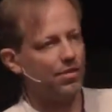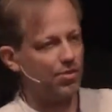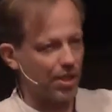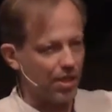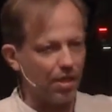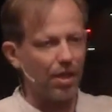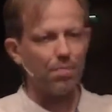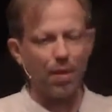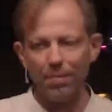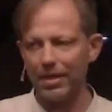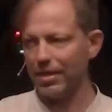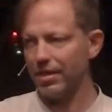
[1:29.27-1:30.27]
generally
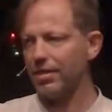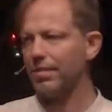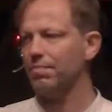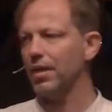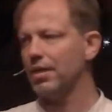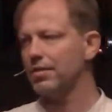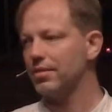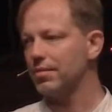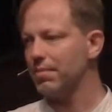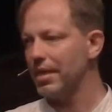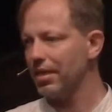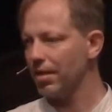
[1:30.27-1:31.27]
publicly,
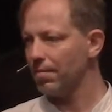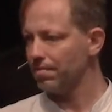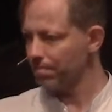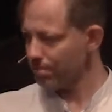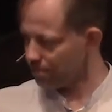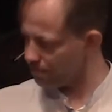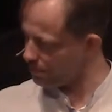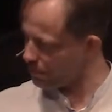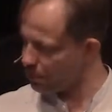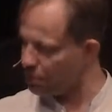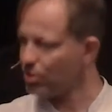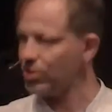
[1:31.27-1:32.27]
but being a
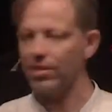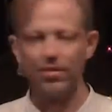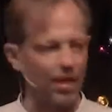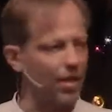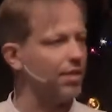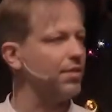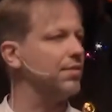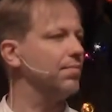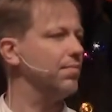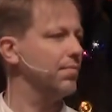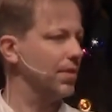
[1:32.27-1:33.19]
Christian there,